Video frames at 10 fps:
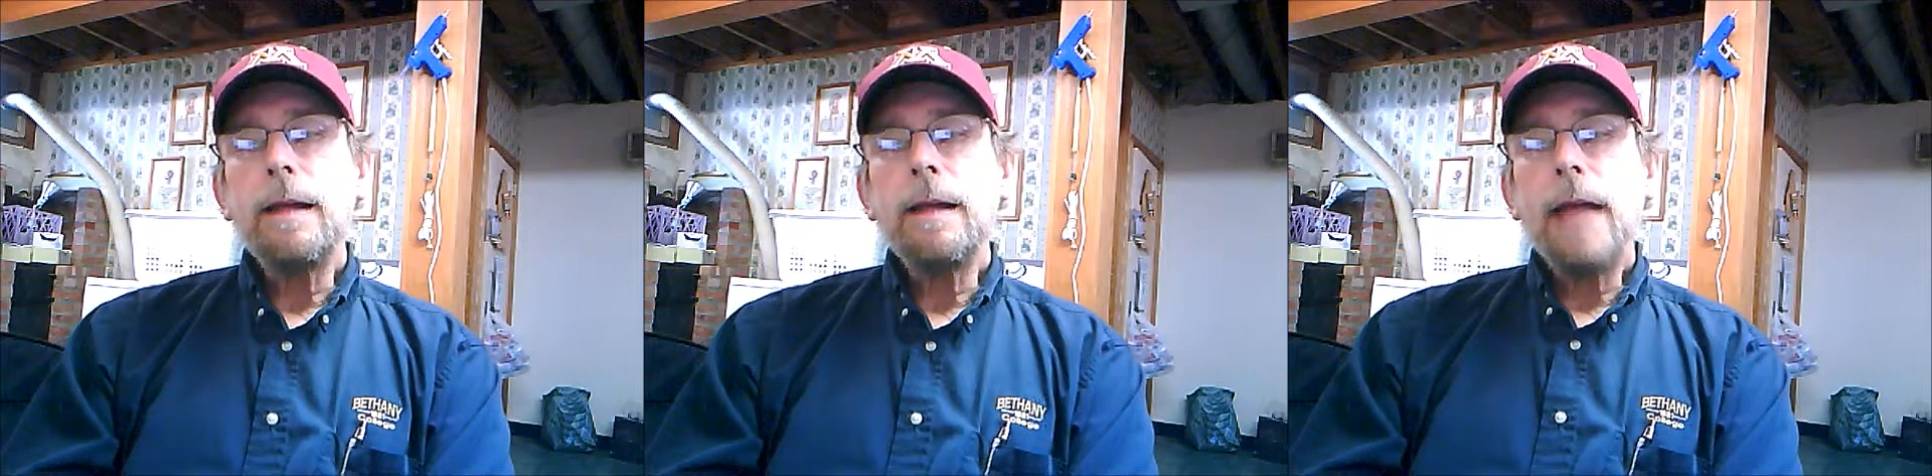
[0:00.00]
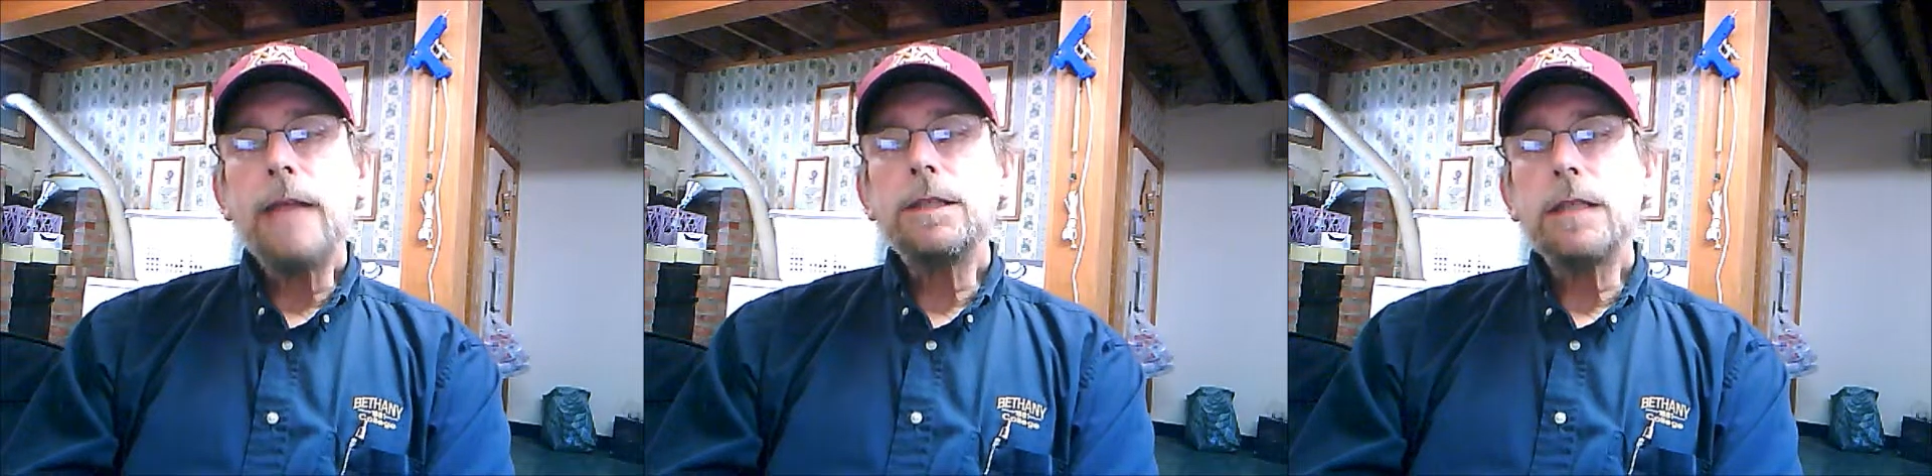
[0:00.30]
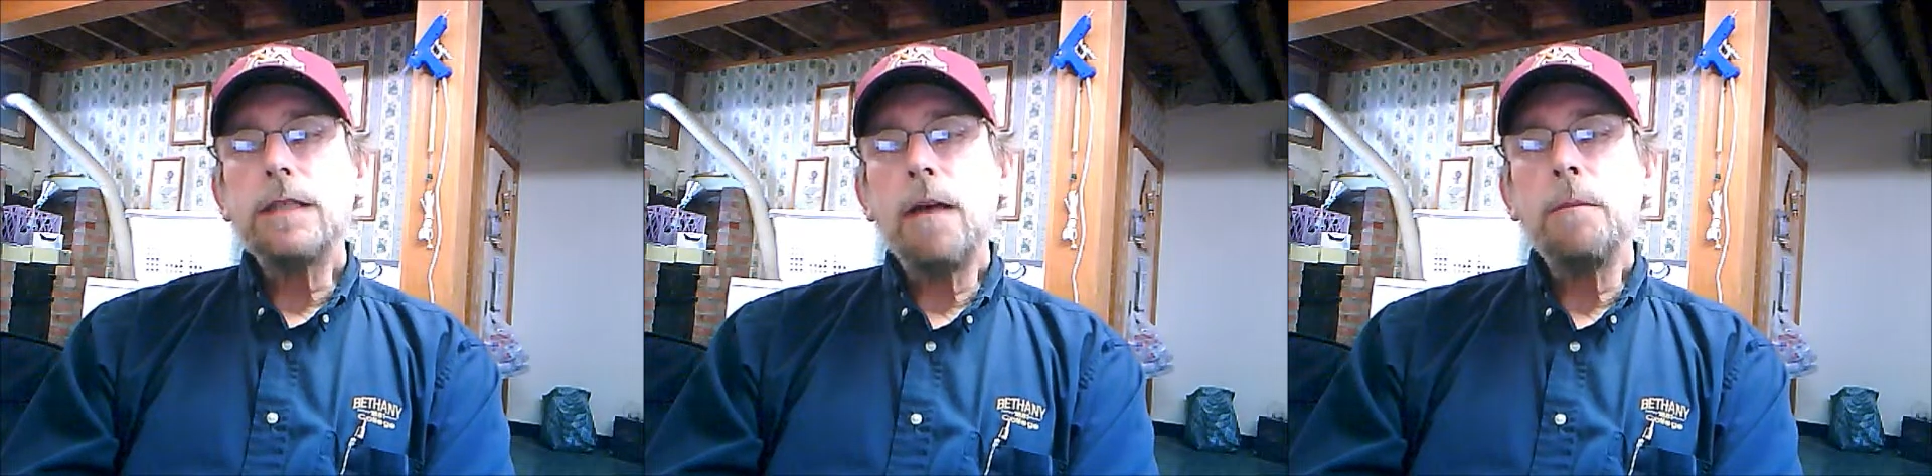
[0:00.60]
and to
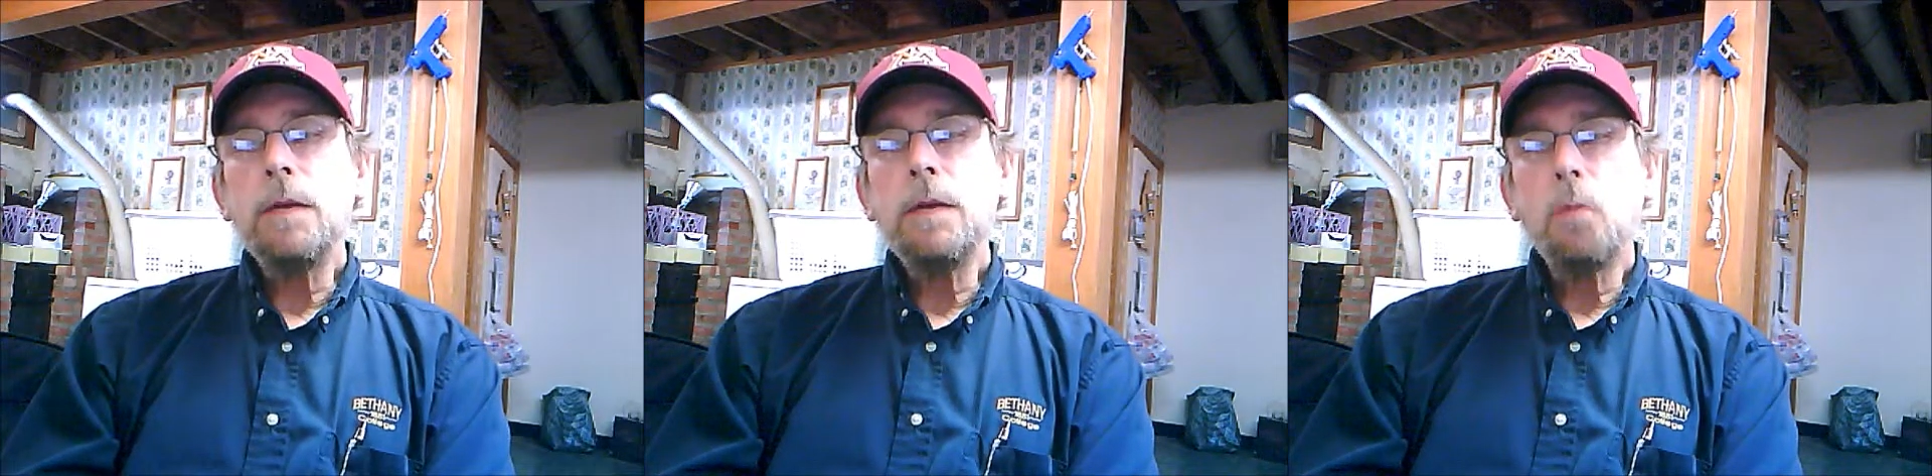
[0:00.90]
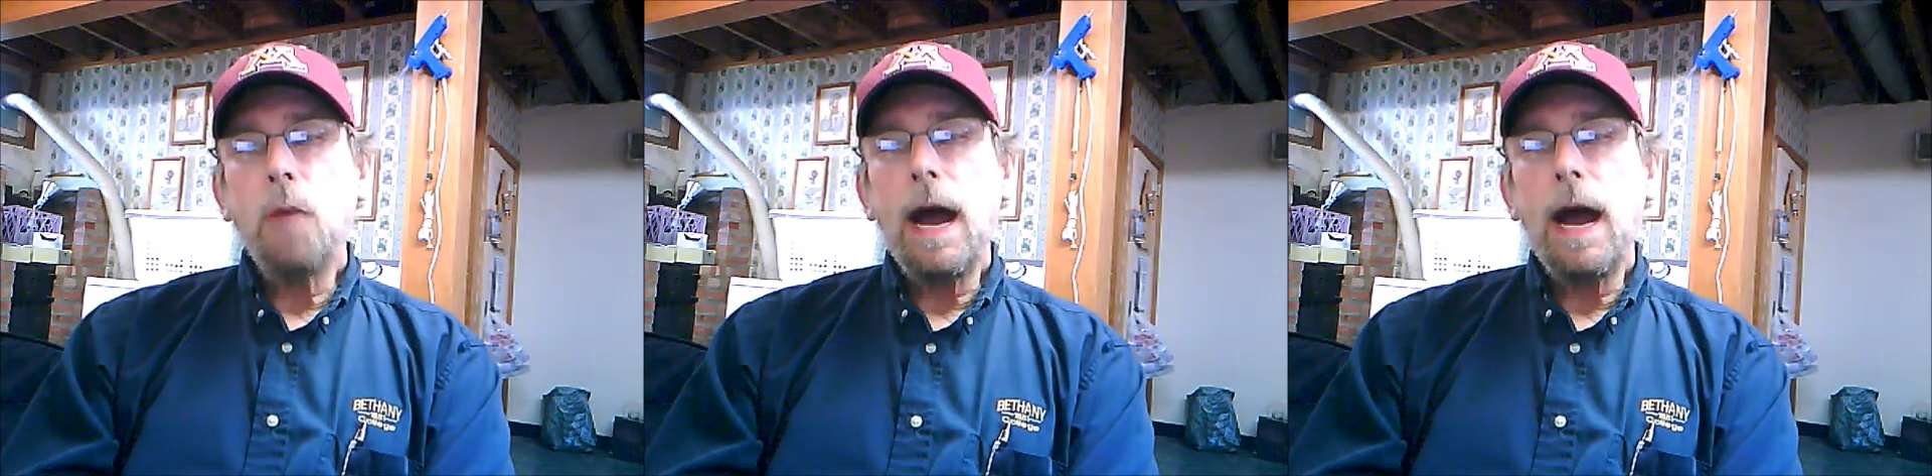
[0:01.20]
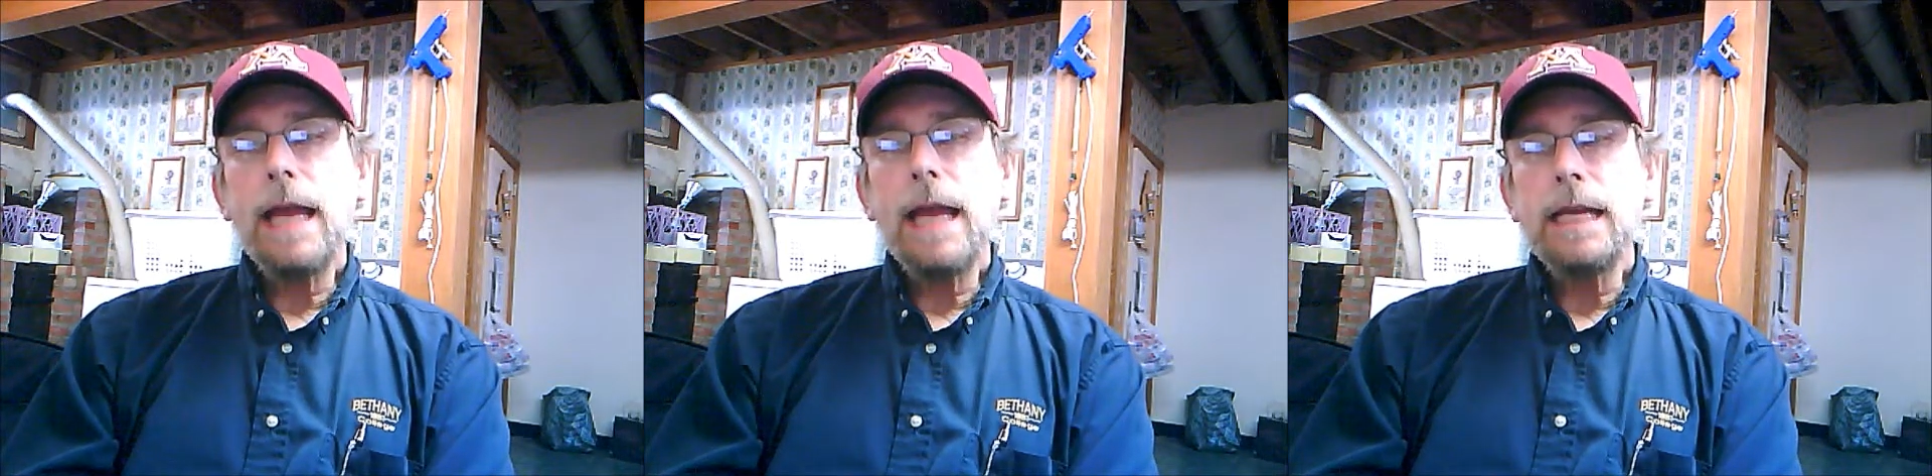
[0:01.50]
tell me,
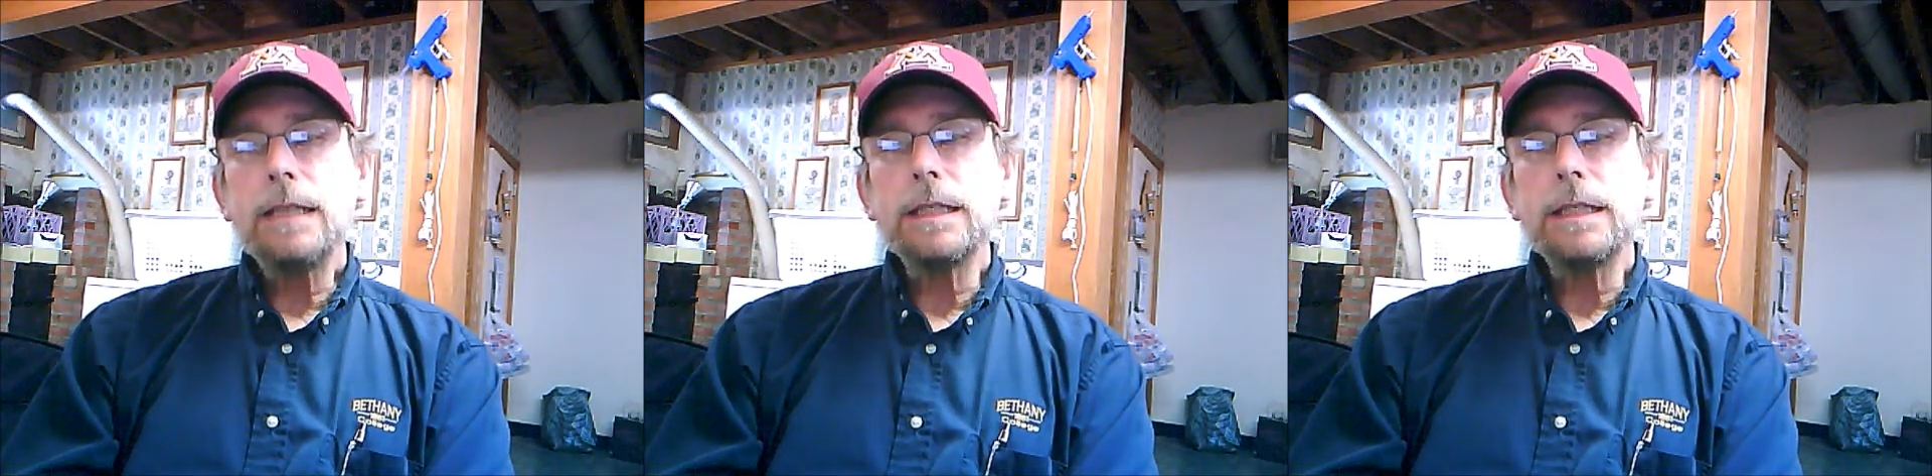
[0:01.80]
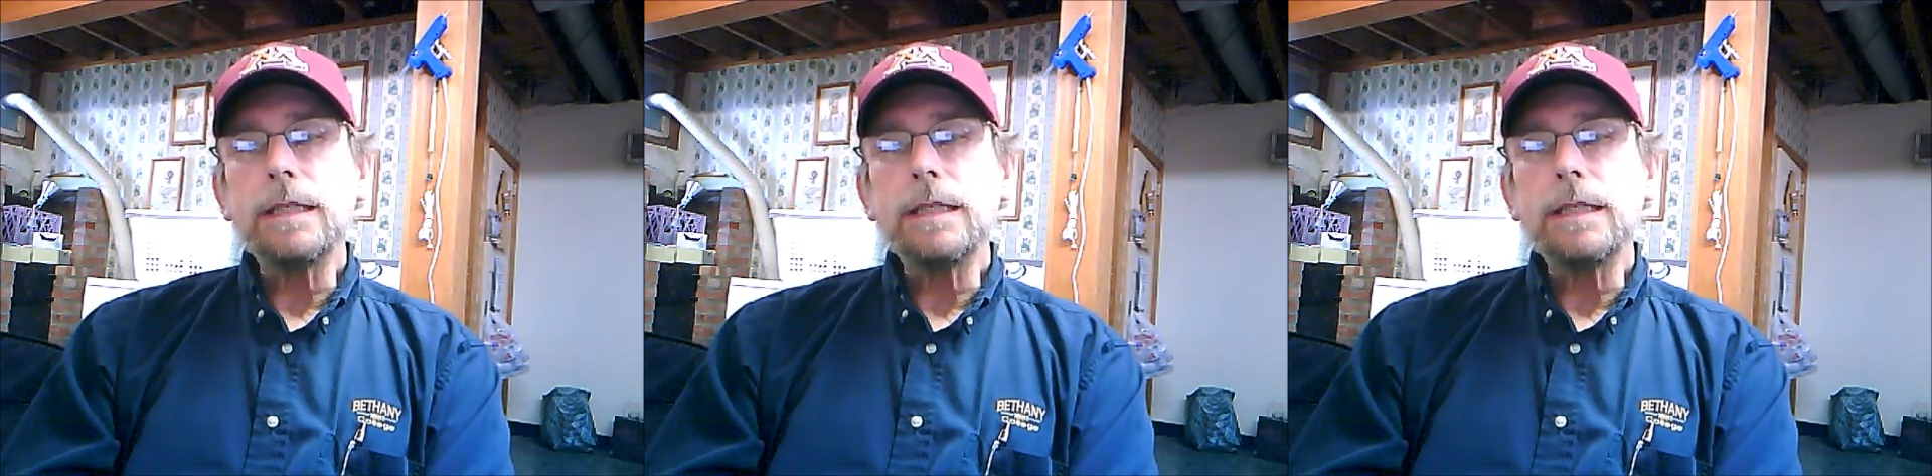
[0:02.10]
why is it